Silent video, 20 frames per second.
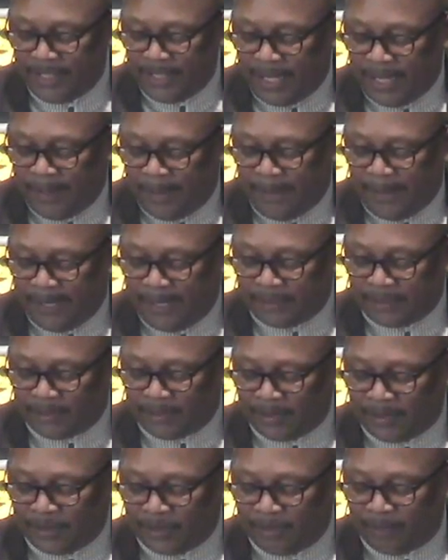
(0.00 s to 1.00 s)

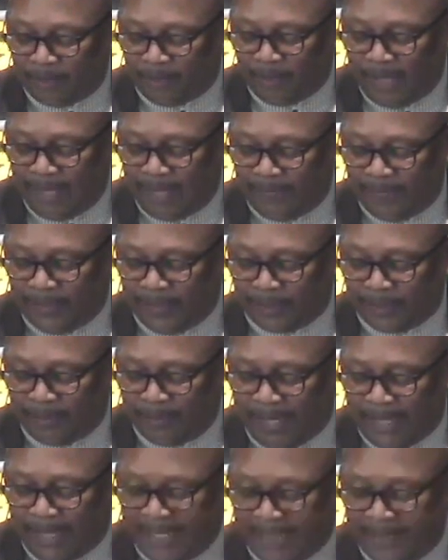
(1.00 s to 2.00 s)
apostles and prophets
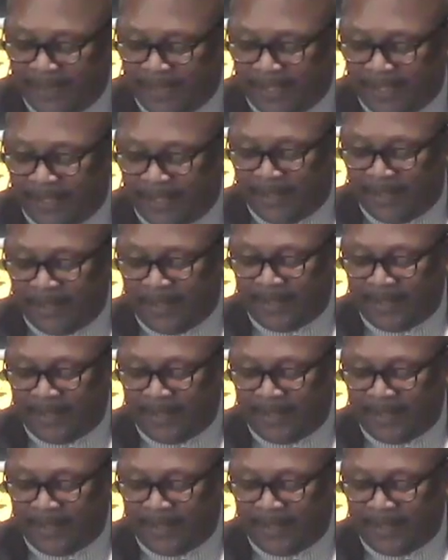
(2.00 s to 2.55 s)
by the,